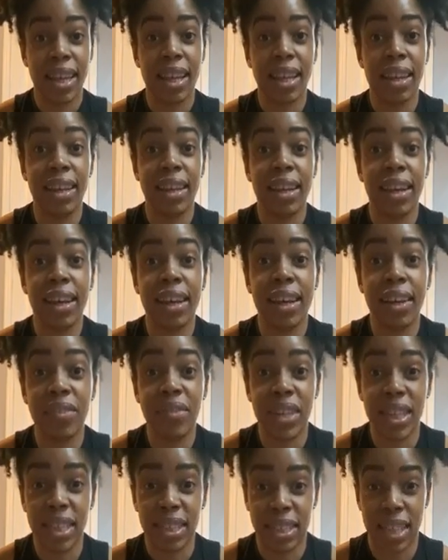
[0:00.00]
The
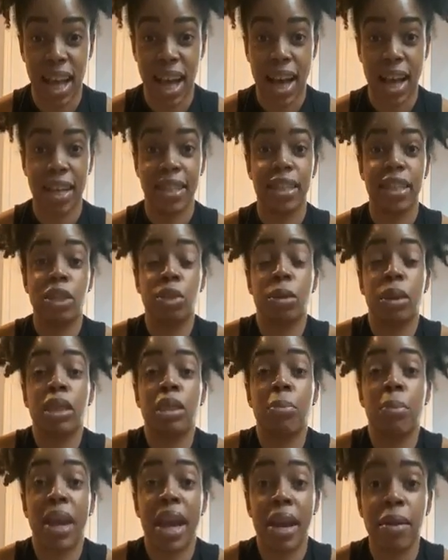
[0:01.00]
loving side, the
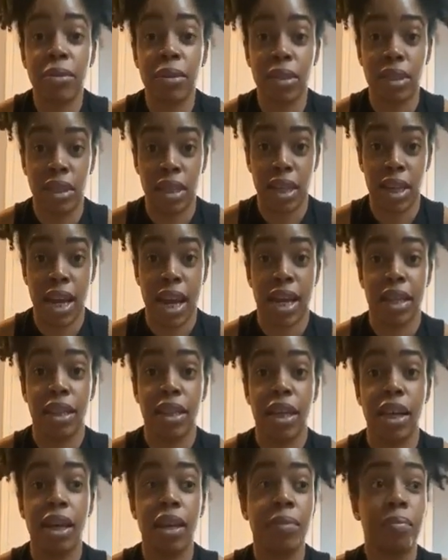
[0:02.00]
transparency,
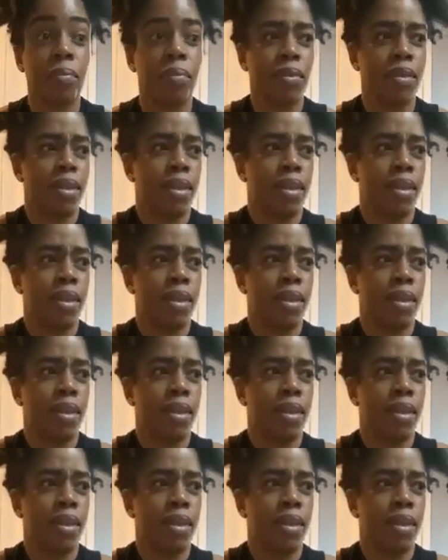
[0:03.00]
and the